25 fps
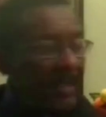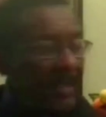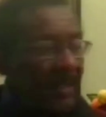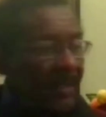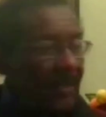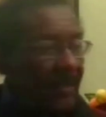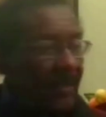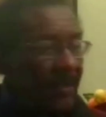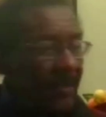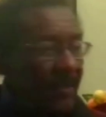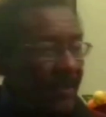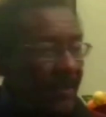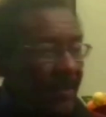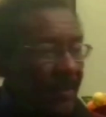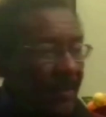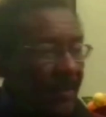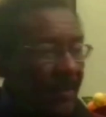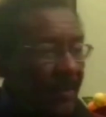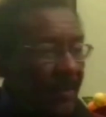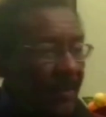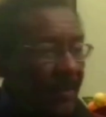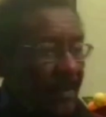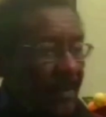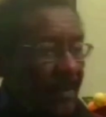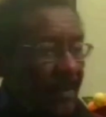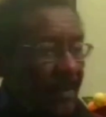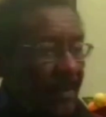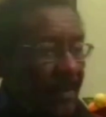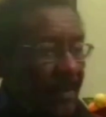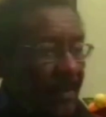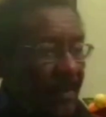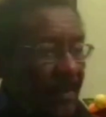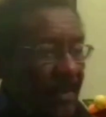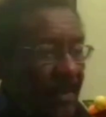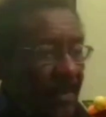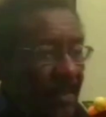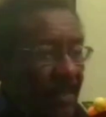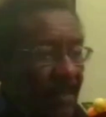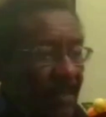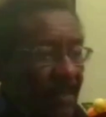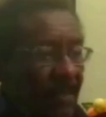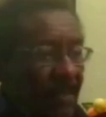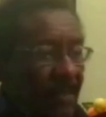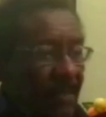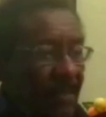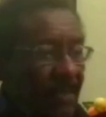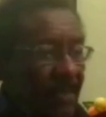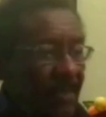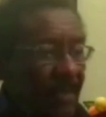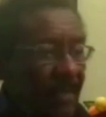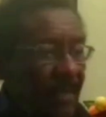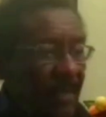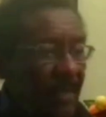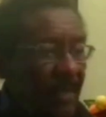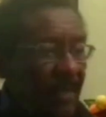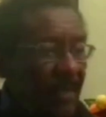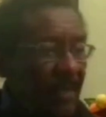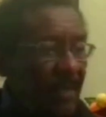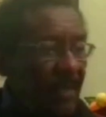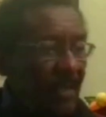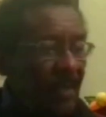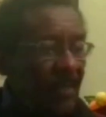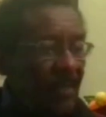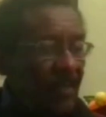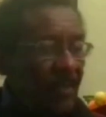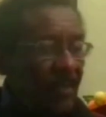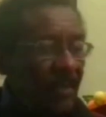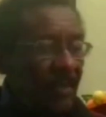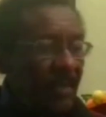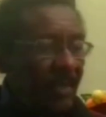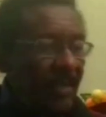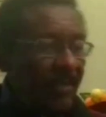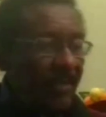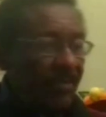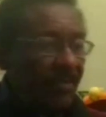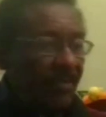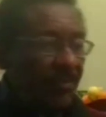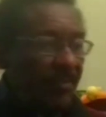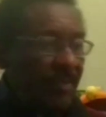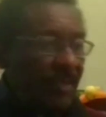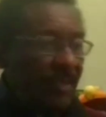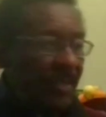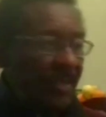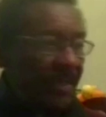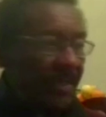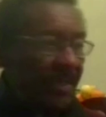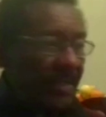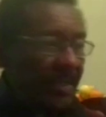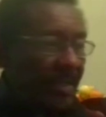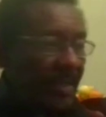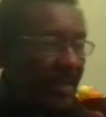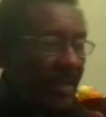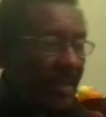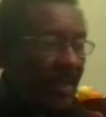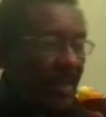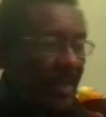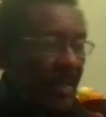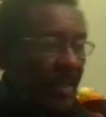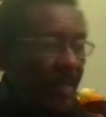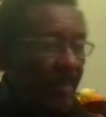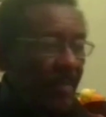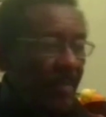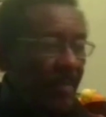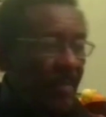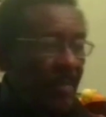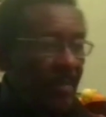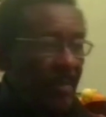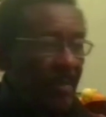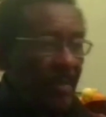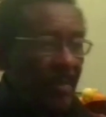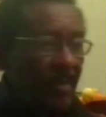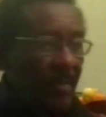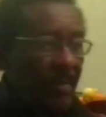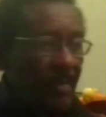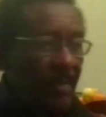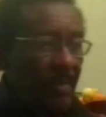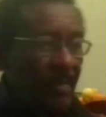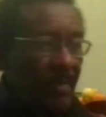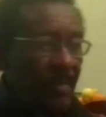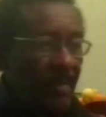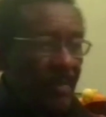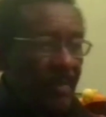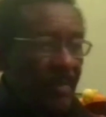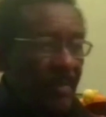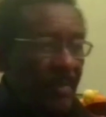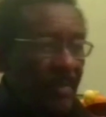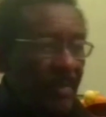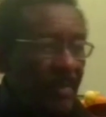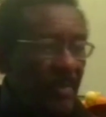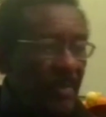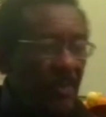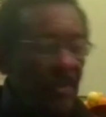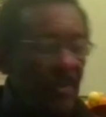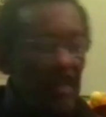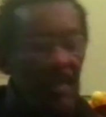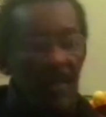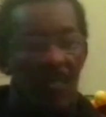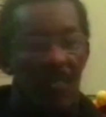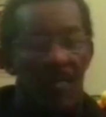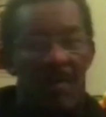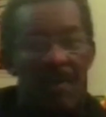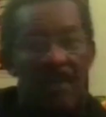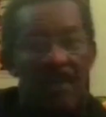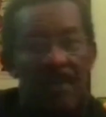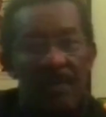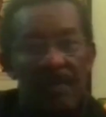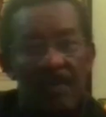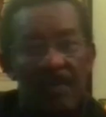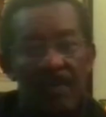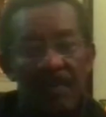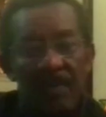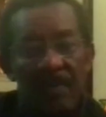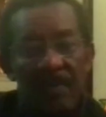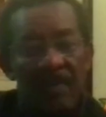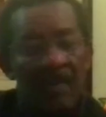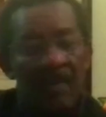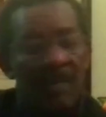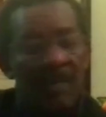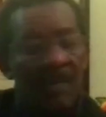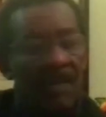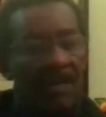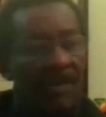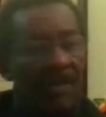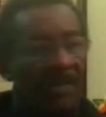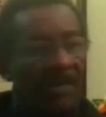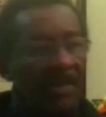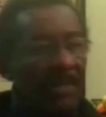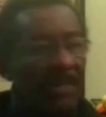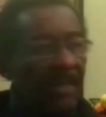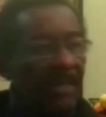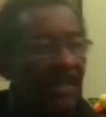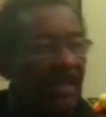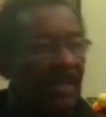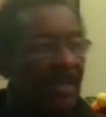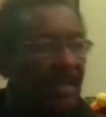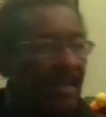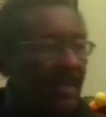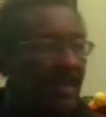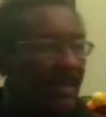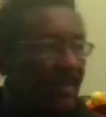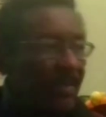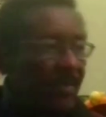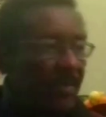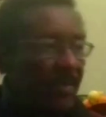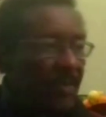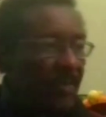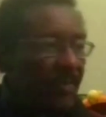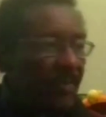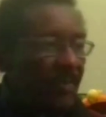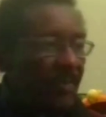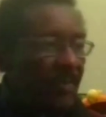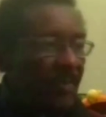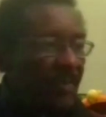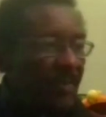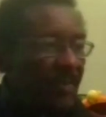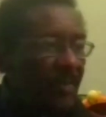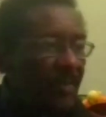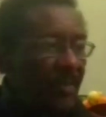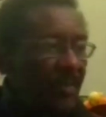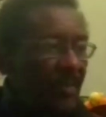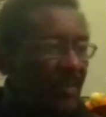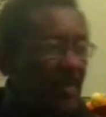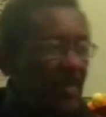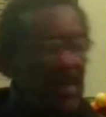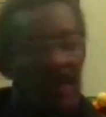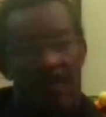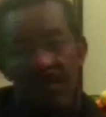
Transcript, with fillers: And uh, Stanley Vincent had his textbook. He got through reading, and the man him, Guanu, teacher Guanu, he said, when you finish, the